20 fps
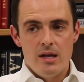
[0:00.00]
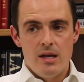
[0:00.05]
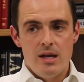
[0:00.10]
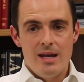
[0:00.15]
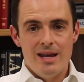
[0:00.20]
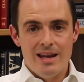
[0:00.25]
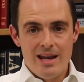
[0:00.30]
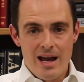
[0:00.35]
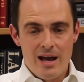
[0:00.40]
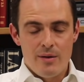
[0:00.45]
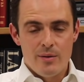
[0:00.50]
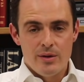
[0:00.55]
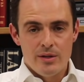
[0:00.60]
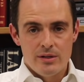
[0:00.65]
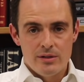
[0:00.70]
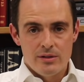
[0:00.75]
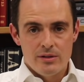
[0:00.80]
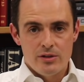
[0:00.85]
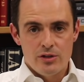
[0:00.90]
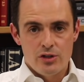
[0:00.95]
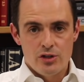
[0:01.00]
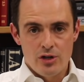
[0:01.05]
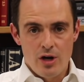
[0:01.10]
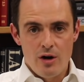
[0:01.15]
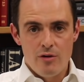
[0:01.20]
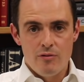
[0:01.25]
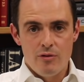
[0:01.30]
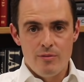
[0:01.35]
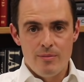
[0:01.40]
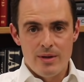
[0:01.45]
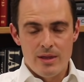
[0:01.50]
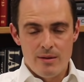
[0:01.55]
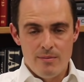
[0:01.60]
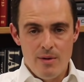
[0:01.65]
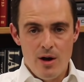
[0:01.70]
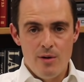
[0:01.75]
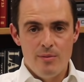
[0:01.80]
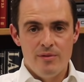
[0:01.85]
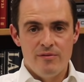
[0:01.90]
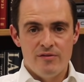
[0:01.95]
in our showroom at the
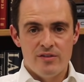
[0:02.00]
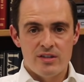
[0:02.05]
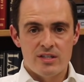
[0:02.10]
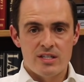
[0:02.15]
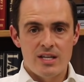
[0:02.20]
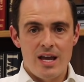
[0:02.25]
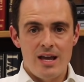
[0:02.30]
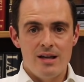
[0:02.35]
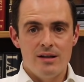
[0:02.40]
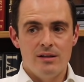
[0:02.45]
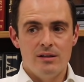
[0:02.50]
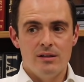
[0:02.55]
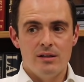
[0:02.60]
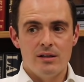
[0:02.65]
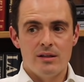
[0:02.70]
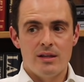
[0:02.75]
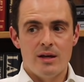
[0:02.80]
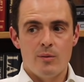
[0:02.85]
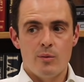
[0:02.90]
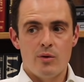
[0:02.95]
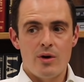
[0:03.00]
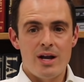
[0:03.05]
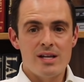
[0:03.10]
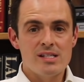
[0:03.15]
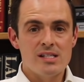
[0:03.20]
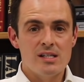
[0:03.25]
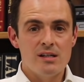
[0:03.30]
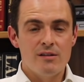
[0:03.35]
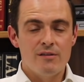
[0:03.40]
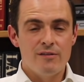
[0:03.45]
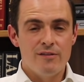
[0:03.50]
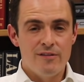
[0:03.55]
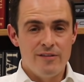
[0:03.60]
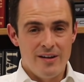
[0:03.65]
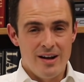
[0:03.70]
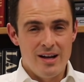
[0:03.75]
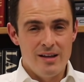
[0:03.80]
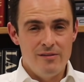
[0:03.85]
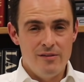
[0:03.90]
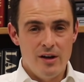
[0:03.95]
moment for sale that we're asking
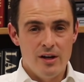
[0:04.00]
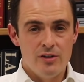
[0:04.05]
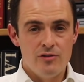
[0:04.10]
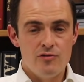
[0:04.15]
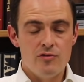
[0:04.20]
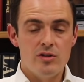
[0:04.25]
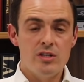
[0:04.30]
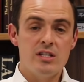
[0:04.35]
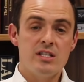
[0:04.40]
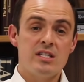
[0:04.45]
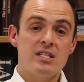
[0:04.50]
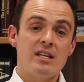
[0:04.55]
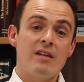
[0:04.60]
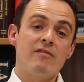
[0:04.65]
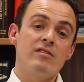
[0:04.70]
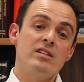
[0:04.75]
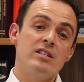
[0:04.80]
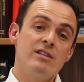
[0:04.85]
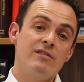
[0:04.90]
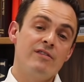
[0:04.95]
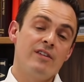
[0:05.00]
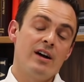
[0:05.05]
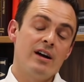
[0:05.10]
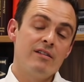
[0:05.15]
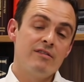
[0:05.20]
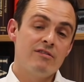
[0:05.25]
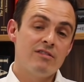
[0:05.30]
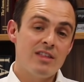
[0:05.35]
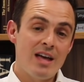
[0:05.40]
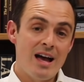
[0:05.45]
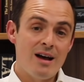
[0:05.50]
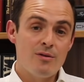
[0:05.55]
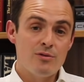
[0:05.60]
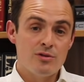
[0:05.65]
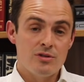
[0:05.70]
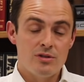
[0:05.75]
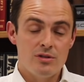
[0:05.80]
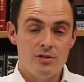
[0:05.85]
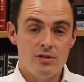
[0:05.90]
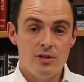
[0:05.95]

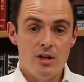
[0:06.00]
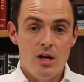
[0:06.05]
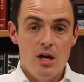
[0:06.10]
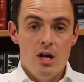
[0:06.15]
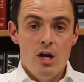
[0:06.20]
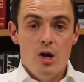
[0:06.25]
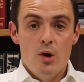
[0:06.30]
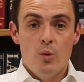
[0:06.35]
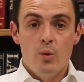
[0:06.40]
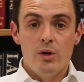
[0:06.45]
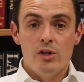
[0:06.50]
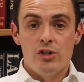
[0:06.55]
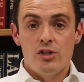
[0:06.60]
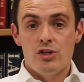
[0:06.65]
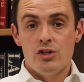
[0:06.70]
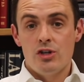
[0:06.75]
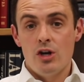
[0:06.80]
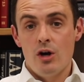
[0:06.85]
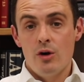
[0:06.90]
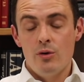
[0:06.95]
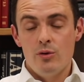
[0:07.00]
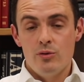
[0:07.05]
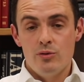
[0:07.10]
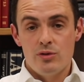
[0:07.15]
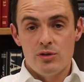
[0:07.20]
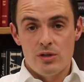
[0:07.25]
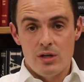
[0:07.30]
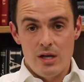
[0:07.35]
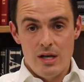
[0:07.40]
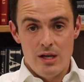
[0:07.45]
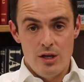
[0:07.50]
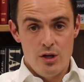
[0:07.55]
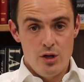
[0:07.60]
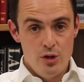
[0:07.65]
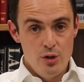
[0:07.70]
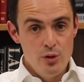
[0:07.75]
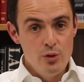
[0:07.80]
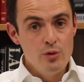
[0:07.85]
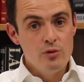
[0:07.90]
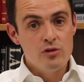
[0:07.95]
$575,000, which shows a
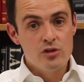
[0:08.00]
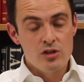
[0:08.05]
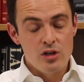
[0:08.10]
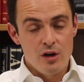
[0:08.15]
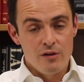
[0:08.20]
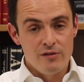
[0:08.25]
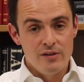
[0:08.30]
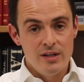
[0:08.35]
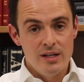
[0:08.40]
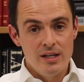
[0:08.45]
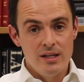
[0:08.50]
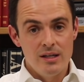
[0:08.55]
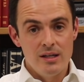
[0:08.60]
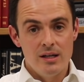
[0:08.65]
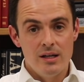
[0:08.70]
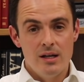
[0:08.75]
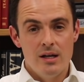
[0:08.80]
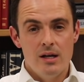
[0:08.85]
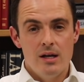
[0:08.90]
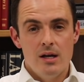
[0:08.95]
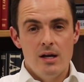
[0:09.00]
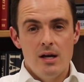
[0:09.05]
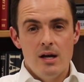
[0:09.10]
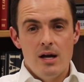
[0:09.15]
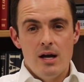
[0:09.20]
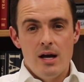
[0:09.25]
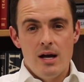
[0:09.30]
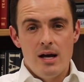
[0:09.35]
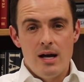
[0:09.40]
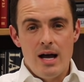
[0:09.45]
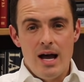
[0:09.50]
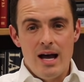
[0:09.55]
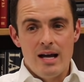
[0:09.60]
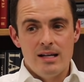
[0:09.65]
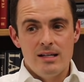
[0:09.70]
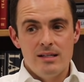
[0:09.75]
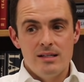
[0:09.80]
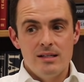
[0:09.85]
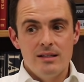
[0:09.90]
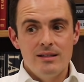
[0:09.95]
huge softening.
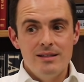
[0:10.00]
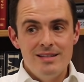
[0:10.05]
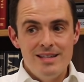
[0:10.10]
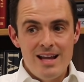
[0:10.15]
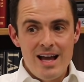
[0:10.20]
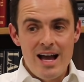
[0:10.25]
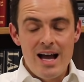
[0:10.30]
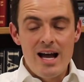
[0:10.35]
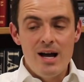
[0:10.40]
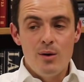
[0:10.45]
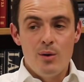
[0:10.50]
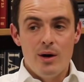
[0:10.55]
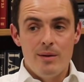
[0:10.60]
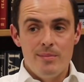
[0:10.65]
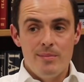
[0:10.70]
And now I